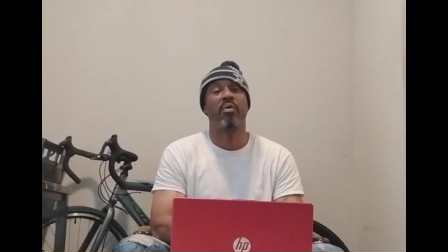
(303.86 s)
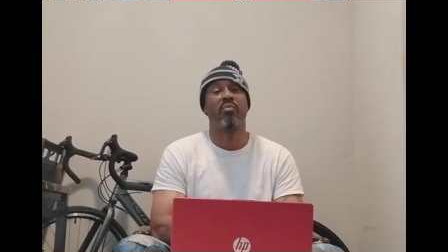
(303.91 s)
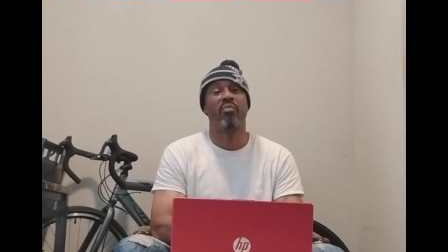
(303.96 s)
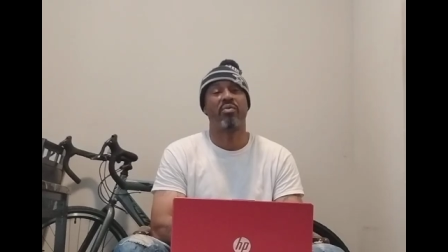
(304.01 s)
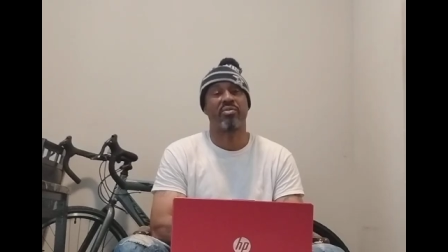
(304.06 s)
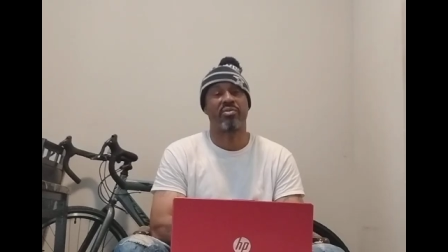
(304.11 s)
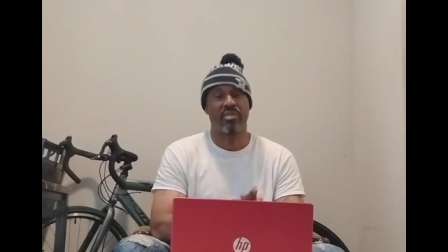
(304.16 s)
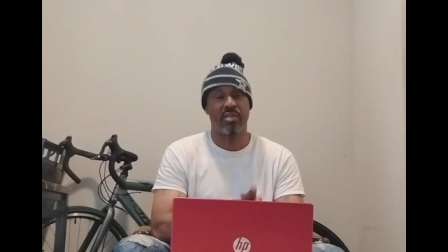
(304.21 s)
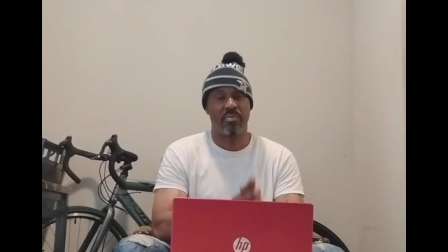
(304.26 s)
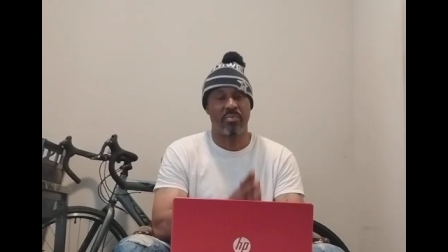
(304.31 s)
up
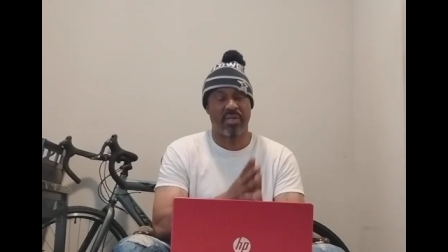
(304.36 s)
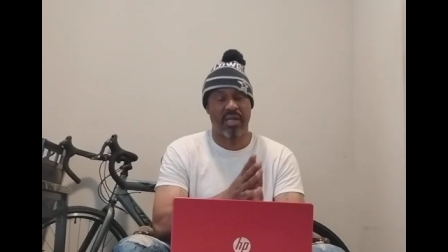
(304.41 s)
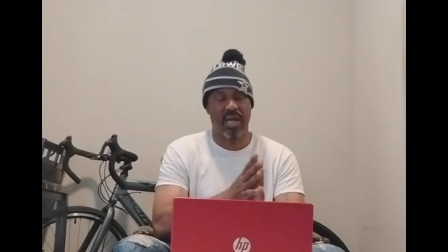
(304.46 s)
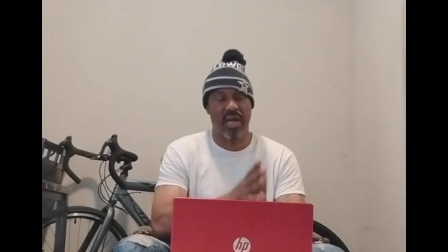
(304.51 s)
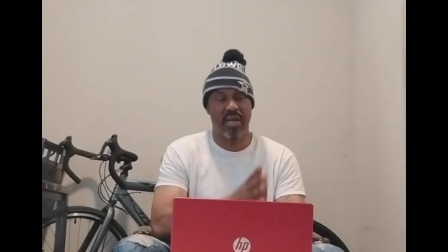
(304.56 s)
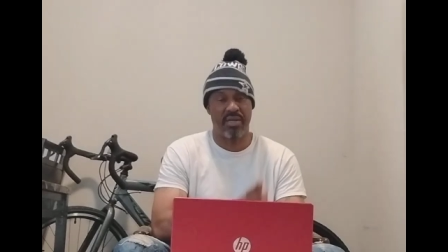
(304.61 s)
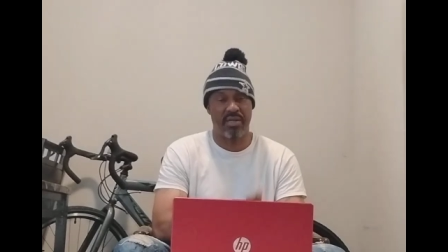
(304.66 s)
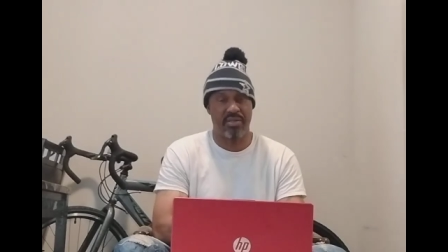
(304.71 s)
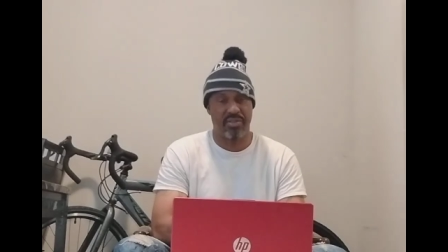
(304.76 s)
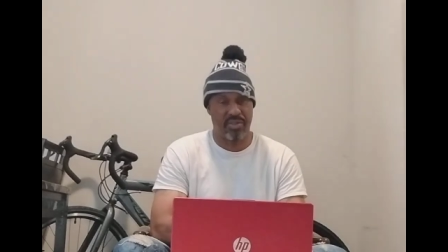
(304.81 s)
with some
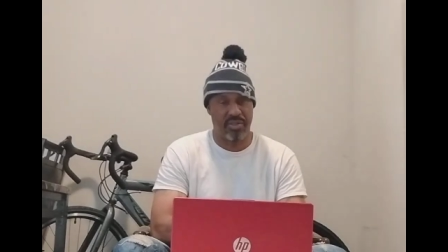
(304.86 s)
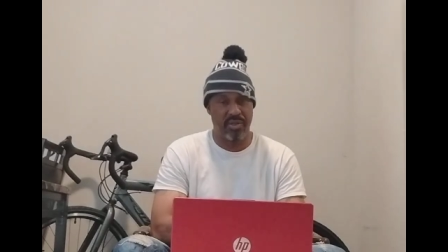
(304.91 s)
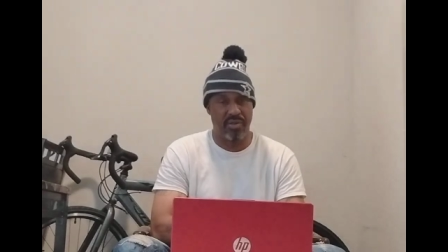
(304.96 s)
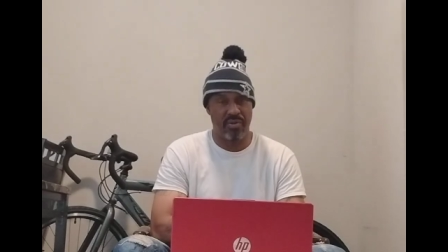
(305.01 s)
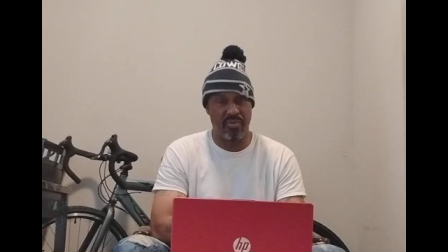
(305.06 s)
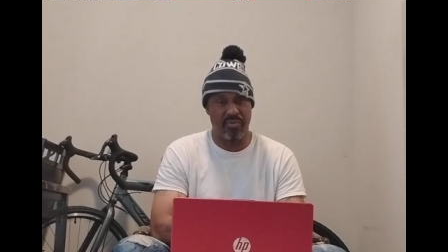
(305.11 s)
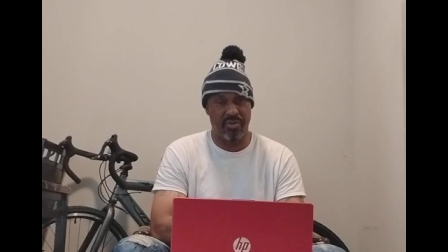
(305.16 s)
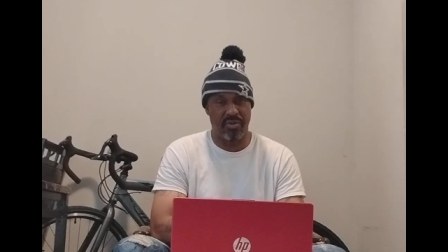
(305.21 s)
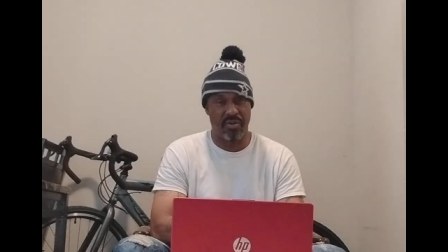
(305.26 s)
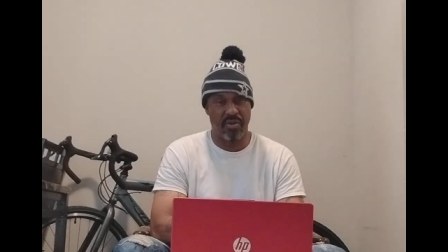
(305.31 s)
kind of
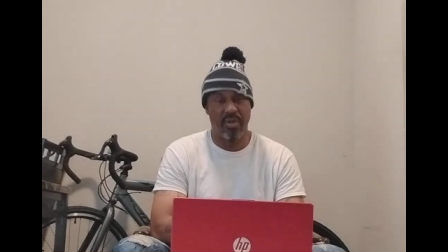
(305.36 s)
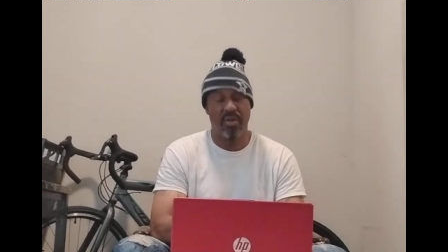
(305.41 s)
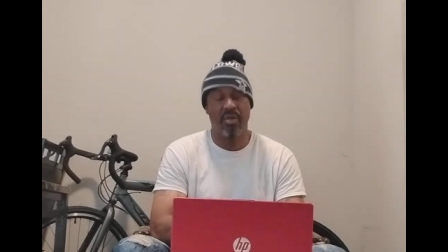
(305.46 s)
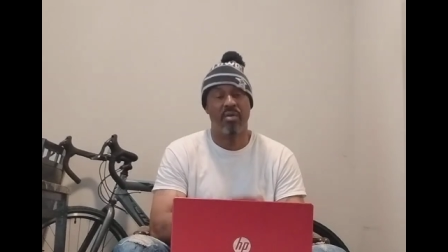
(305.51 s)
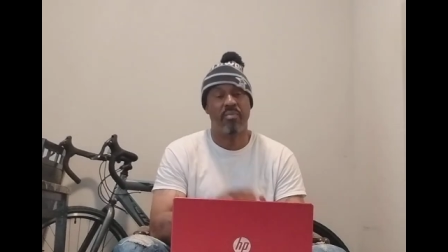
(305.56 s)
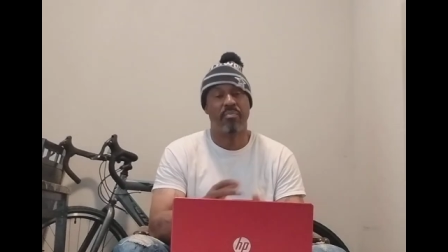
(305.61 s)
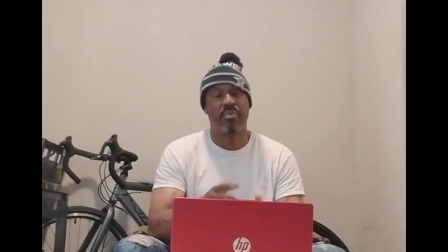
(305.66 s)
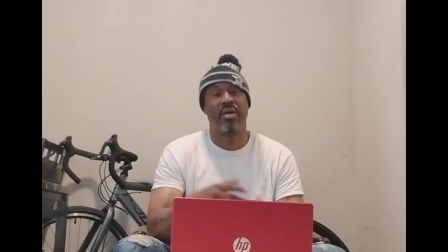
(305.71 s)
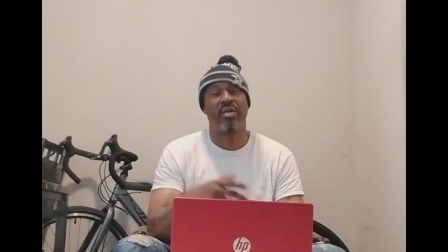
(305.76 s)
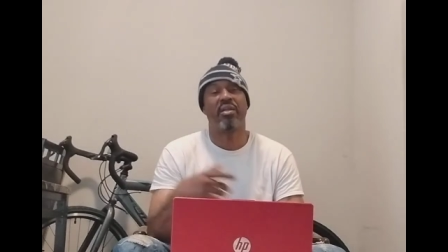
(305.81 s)
excuse.
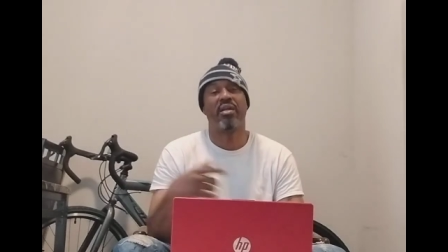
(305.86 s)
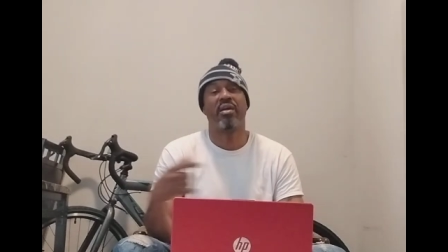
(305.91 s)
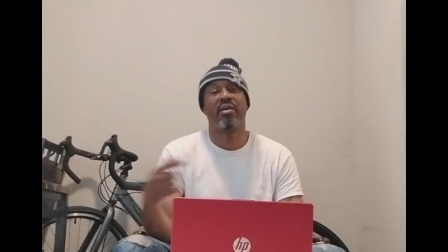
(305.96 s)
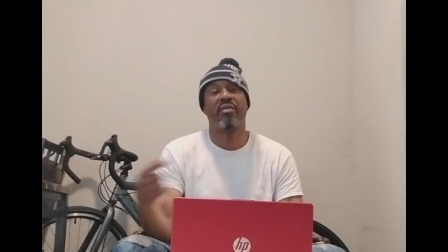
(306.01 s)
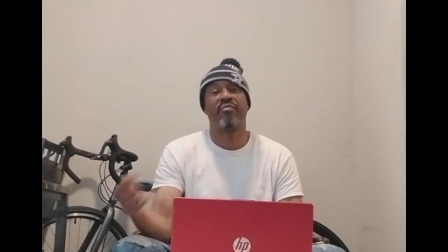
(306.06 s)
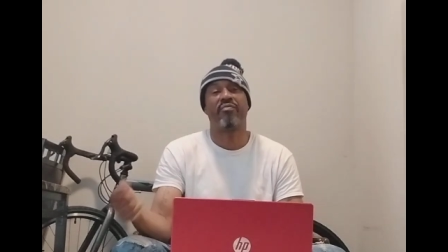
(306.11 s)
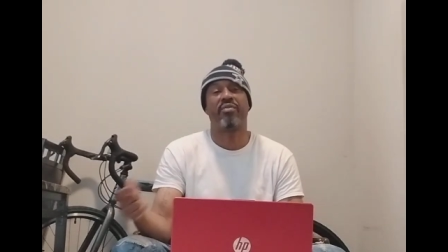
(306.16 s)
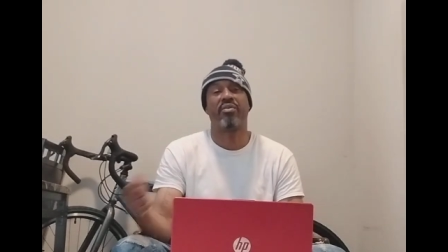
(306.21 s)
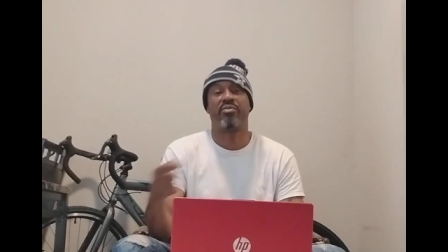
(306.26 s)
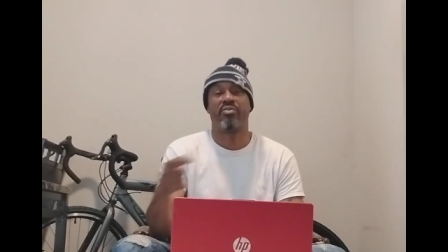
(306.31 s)
But
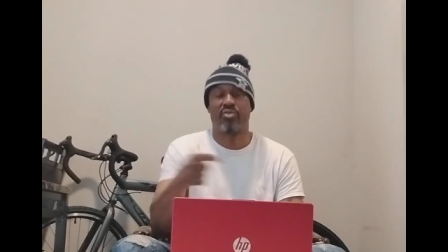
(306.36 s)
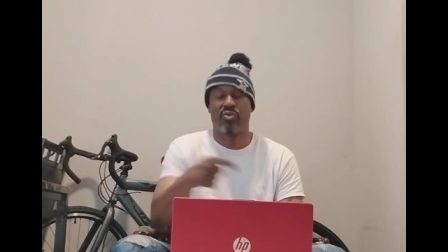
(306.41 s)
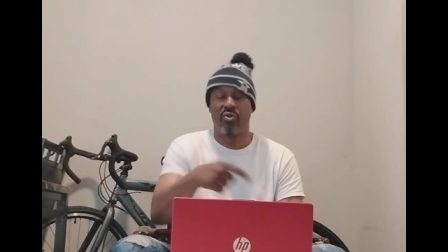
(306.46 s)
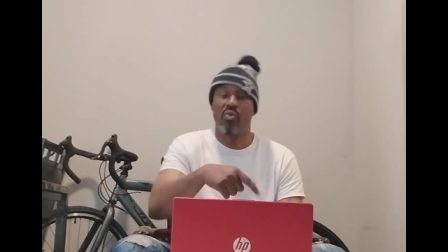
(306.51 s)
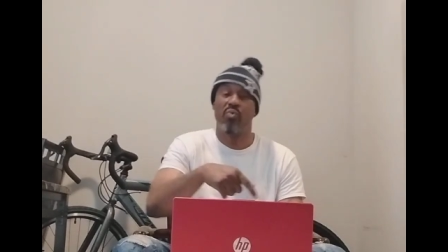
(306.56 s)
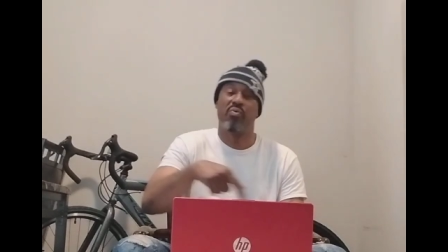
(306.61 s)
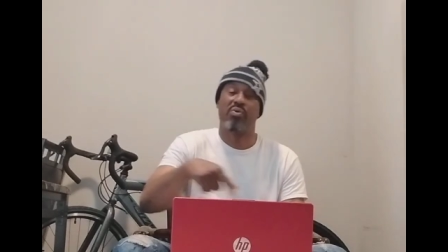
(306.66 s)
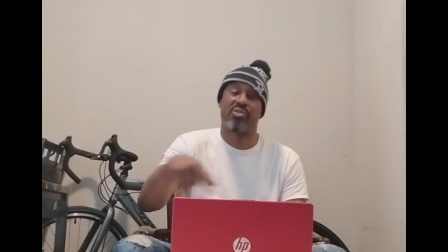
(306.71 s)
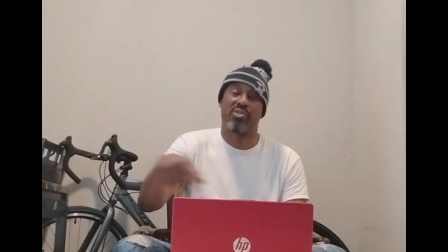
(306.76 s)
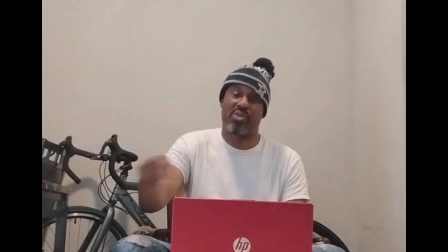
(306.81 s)
if the
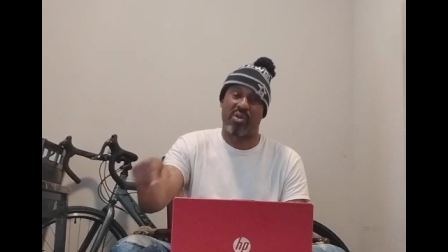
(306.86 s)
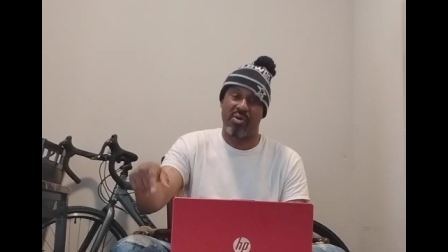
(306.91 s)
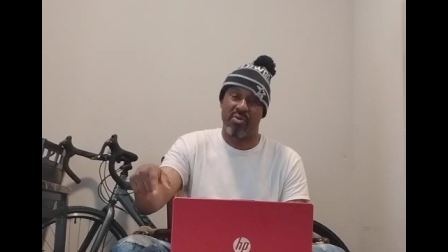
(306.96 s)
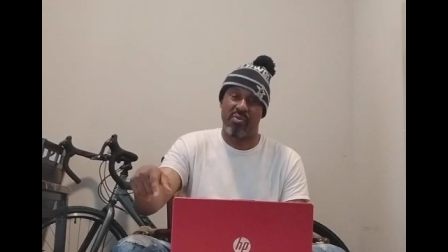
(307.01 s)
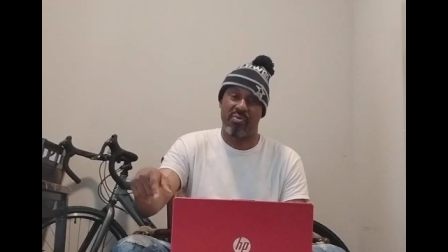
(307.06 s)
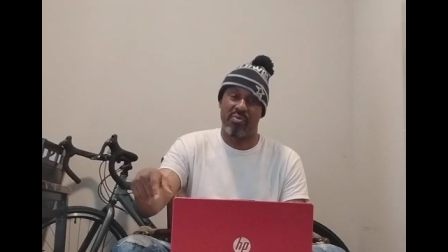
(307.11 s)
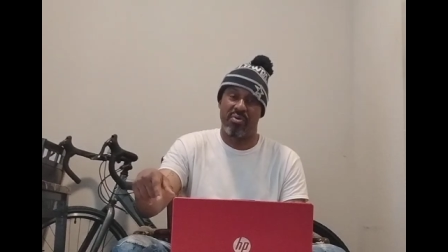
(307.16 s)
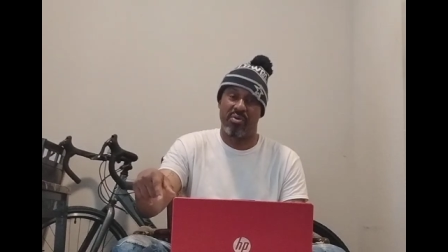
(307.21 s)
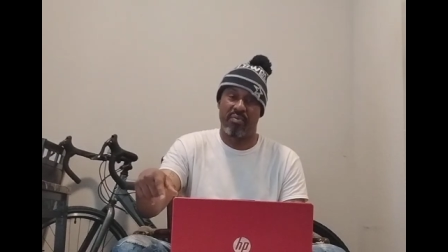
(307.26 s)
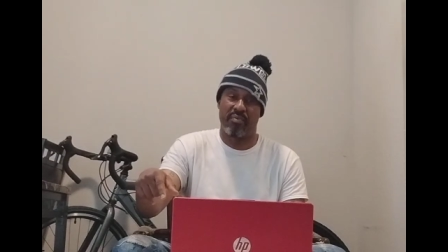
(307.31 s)
shoe was
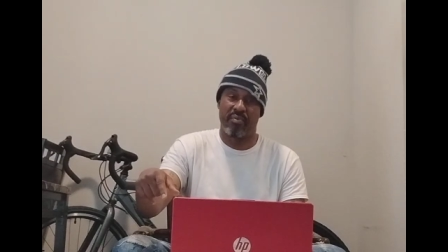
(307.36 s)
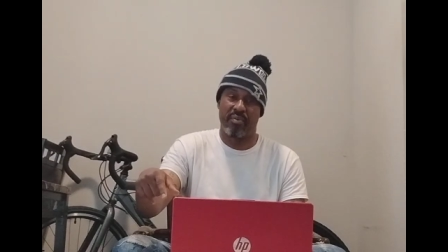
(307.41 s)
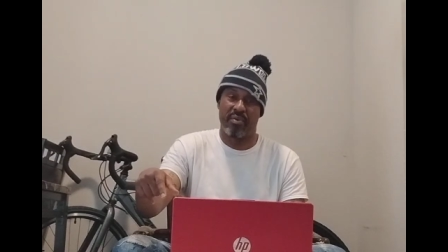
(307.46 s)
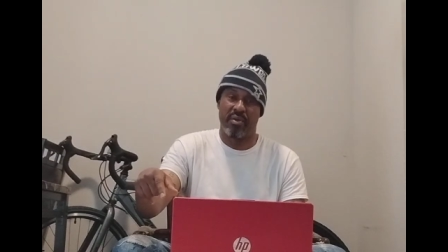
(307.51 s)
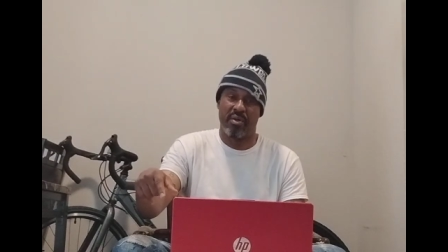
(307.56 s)
turned,